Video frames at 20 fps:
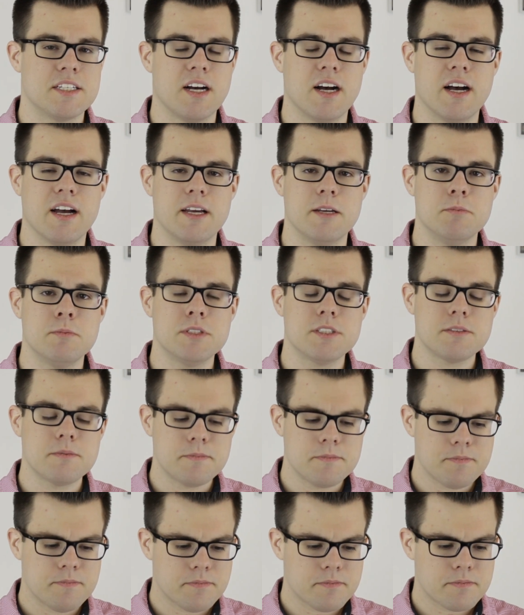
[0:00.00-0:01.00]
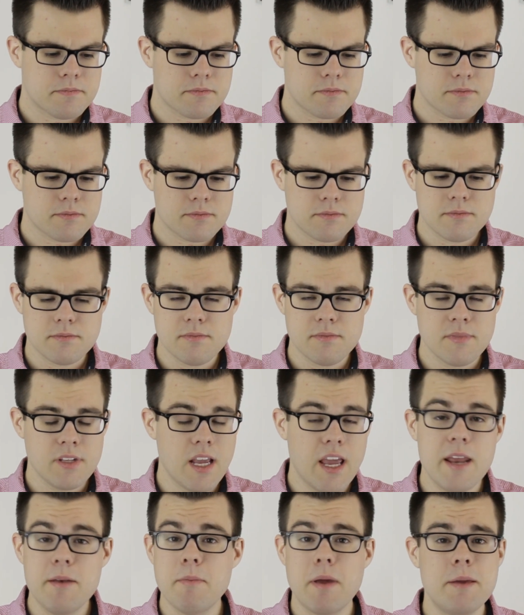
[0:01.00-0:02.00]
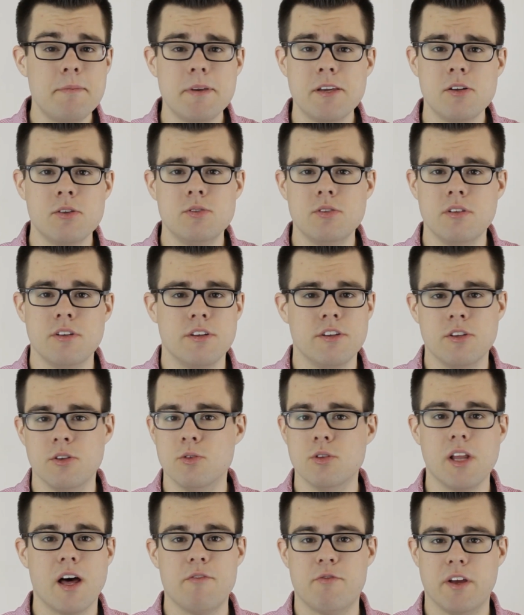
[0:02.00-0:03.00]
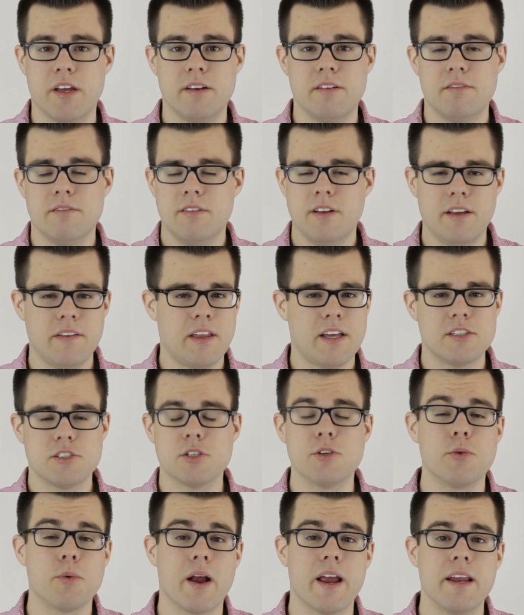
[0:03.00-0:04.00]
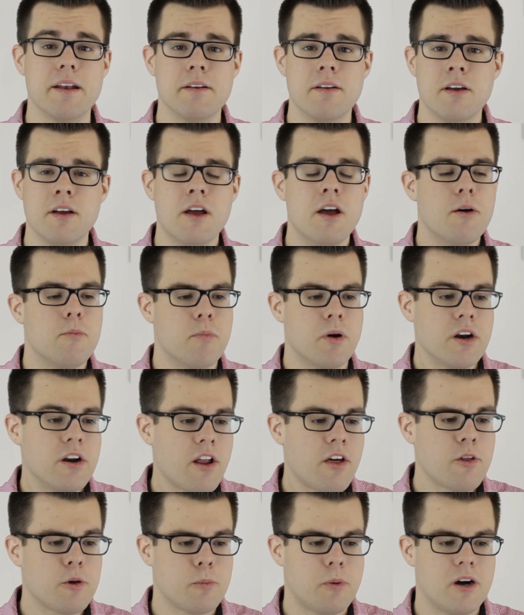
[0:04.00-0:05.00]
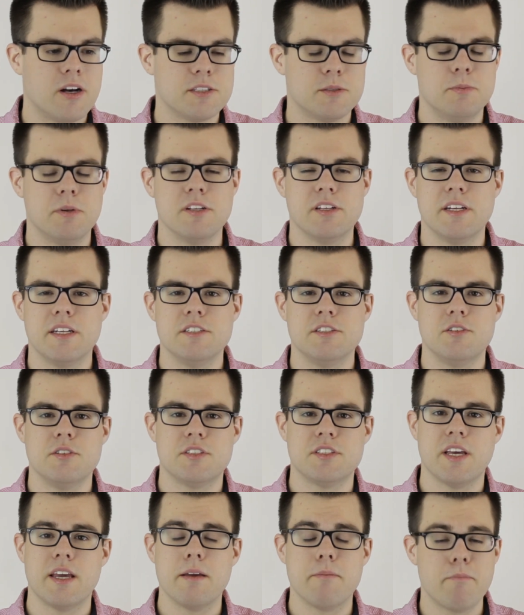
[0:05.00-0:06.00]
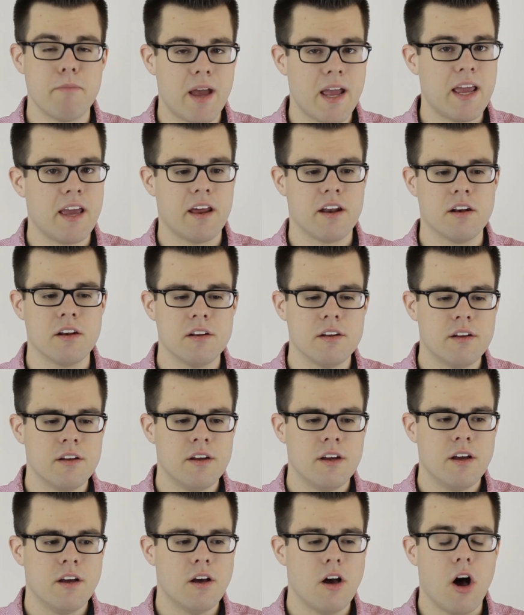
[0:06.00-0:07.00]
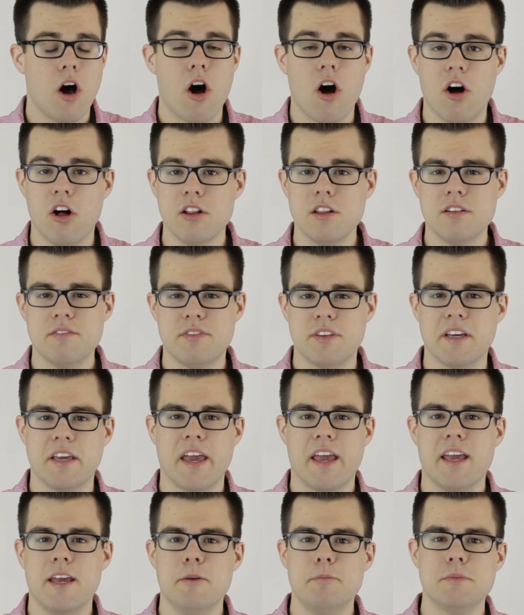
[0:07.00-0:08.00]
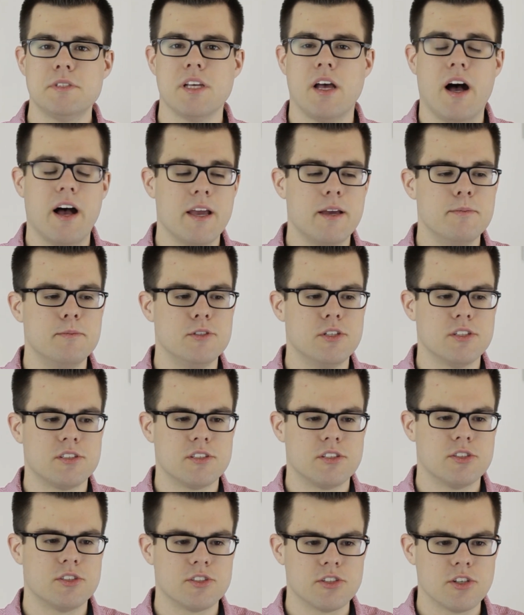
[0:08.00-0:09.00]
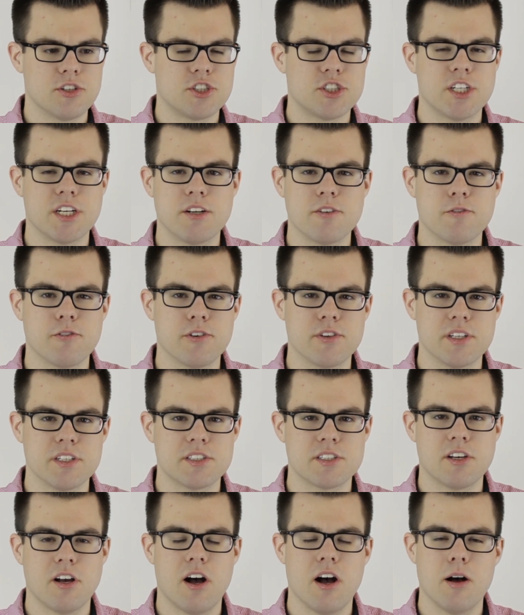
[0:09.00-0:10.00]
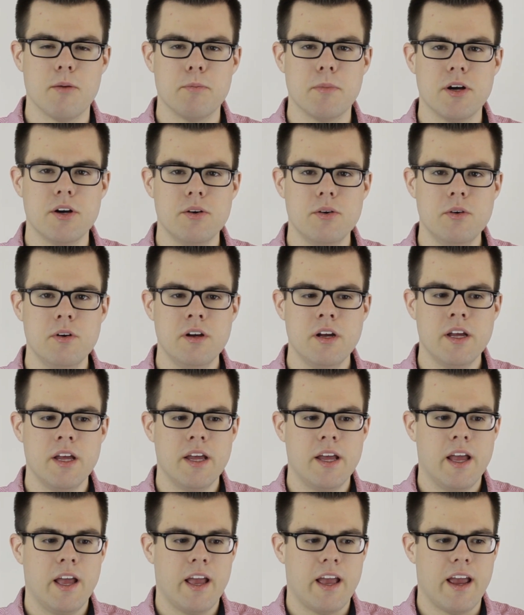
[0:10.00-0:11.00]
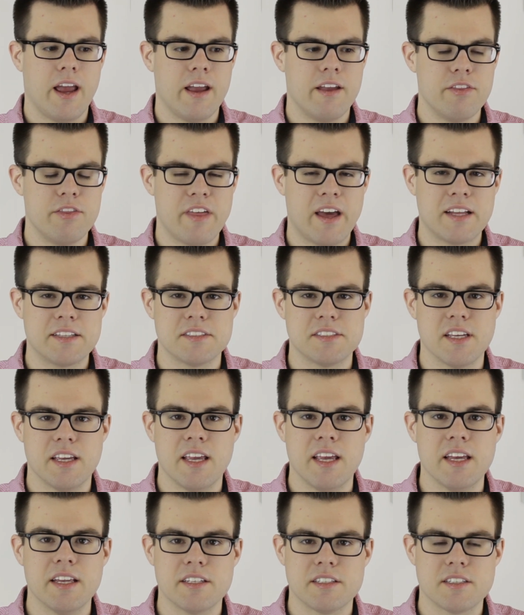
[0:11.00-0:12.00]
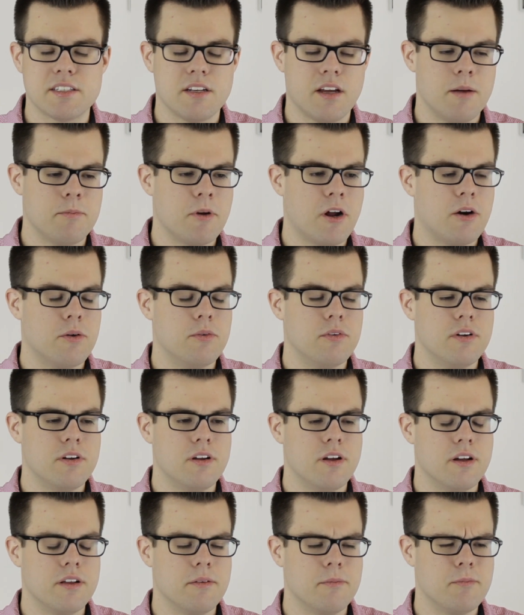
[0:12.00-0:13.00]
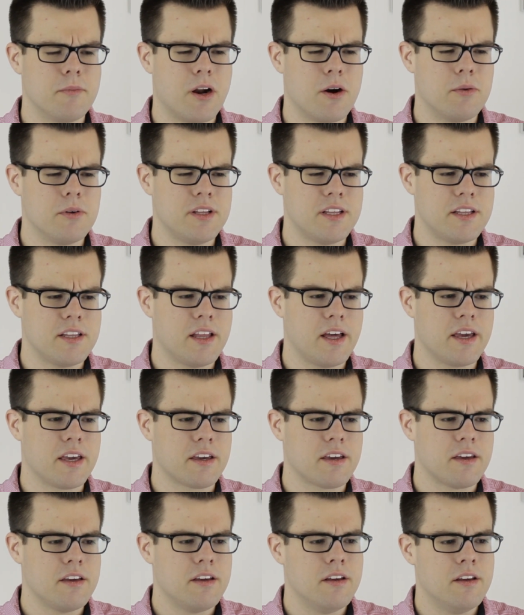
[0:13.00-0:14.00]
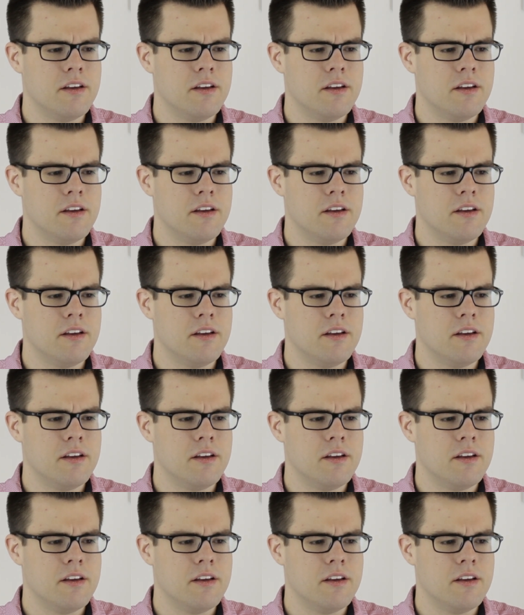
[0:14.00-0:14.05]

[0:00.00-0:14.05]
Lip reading: times, and maybe you love it, and that's great. But another possibility is you say, man, all of the games I'm just searching for this combo, and that's it. I'm not really like